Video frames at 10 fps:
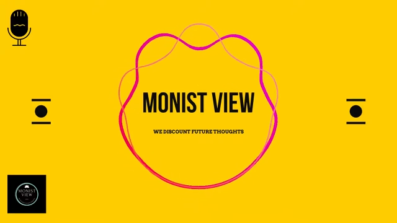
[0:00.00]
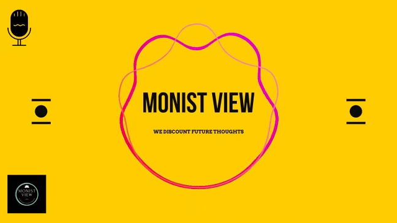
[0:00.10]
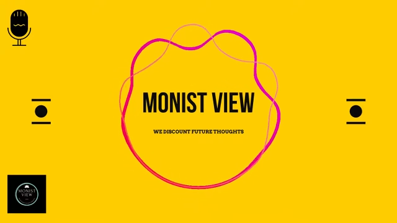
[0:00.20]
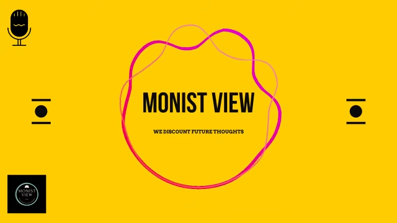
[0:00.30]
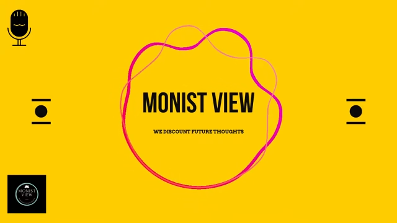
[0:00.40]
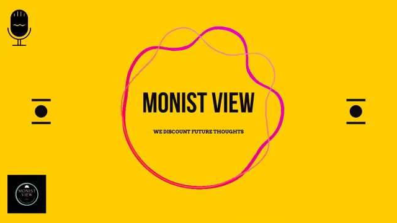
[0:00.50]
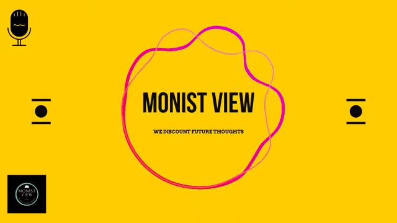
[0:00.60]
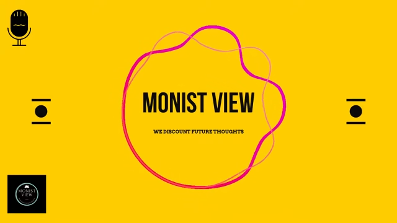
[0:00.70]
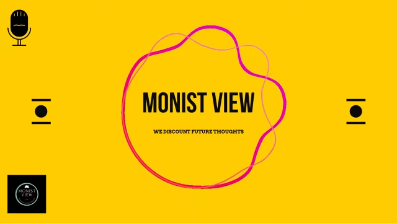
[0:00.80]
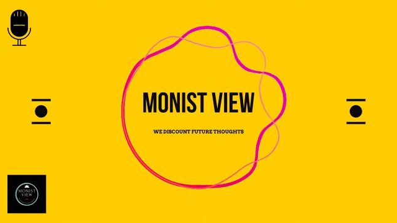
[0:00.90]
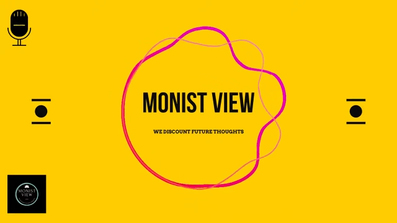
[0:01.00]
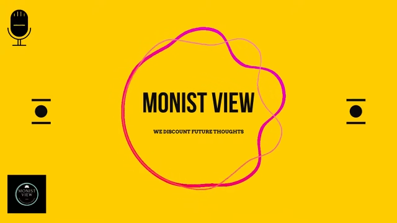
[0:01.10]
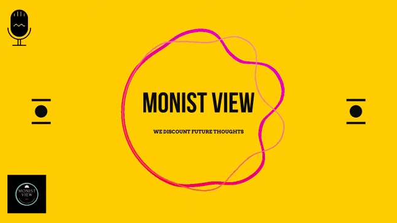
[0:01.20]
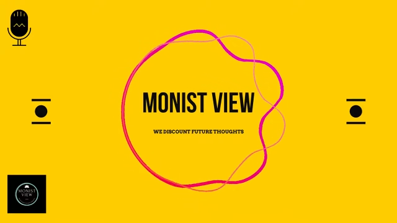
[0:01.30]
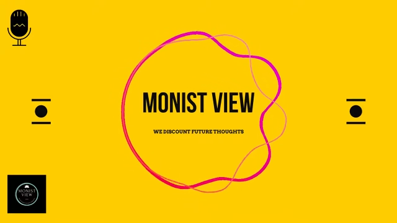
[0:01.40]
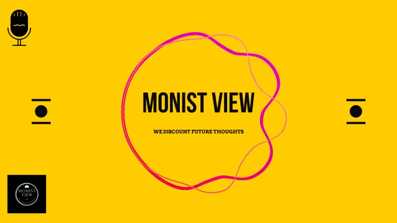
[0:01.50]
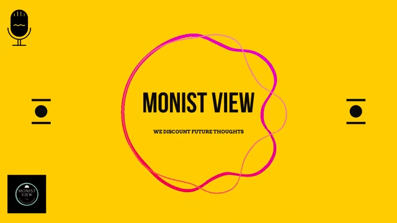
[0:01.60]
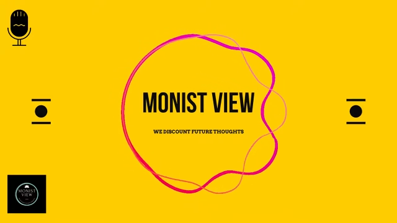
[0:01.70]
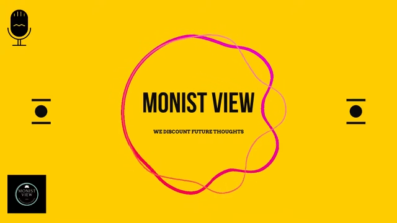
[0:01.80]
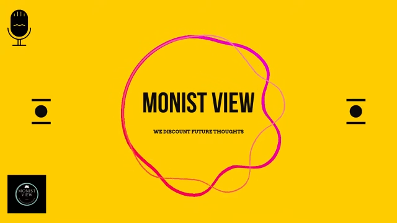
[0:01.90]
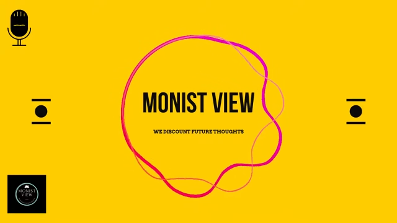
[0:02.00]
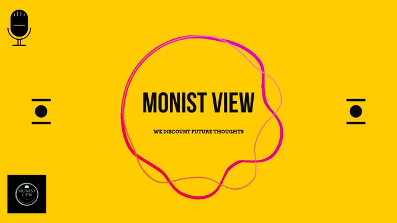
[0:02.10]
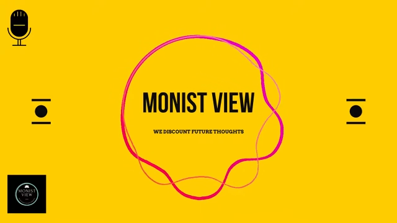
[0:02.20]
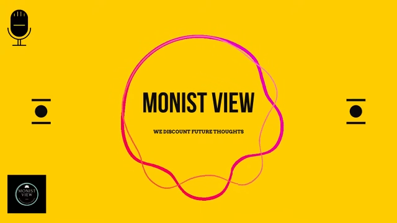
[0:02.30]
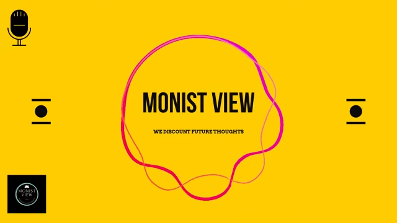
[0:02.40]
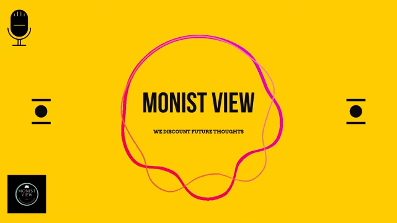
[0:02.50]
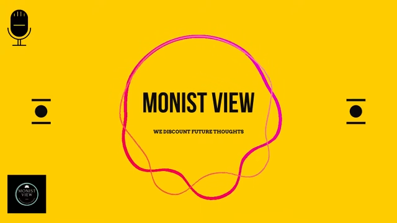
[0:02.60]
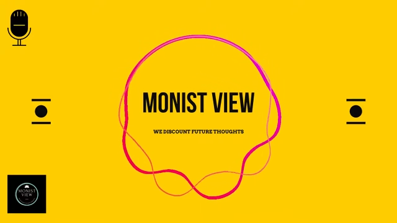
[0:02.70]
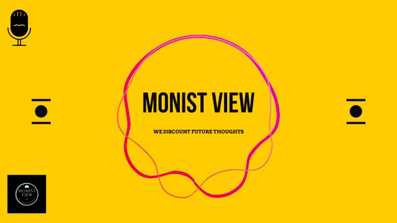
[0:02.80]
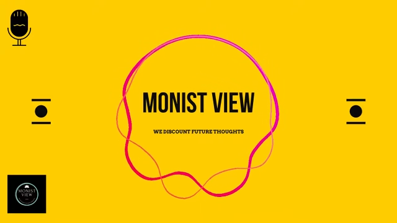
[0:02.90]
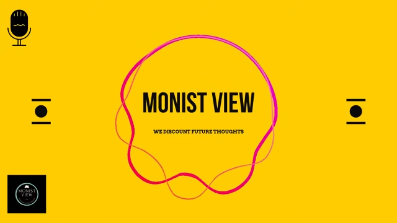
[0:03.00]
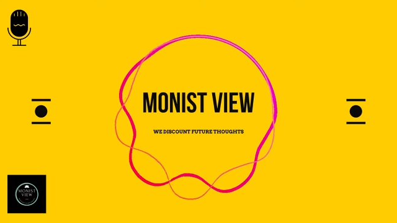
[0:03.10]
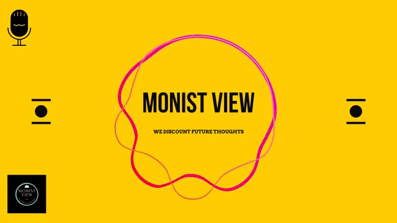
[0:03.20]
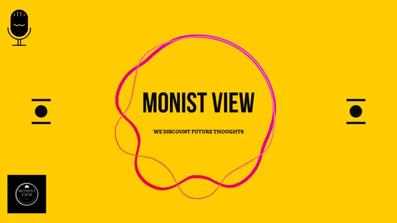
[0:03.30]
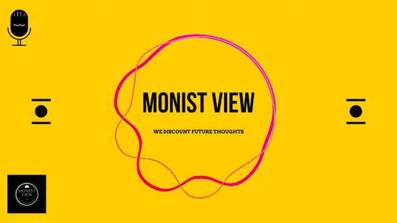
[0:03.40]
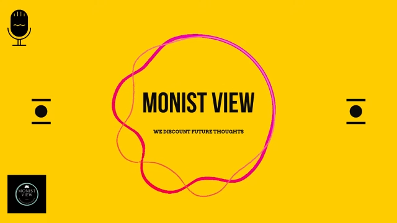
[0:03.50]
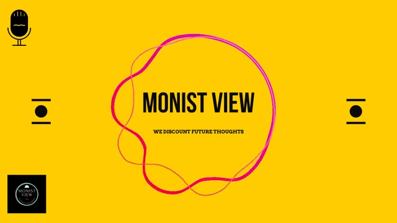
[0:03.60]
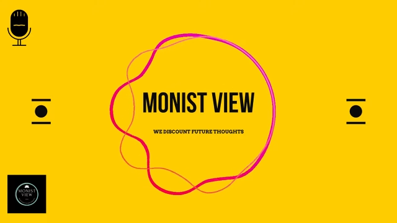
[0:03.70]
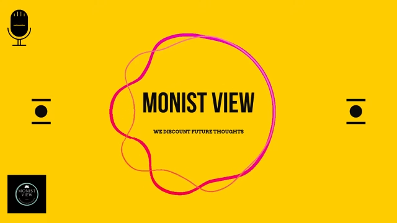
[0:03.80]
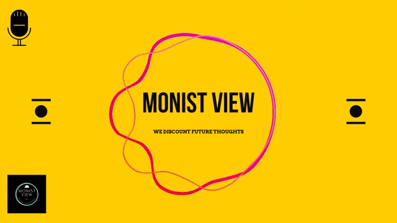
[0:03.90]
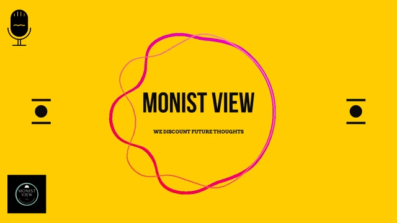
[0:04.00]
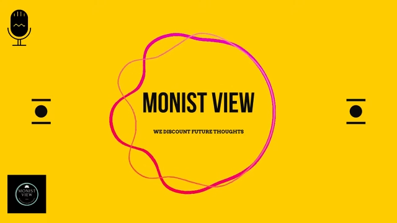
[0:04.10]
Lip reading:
(no speaker visible)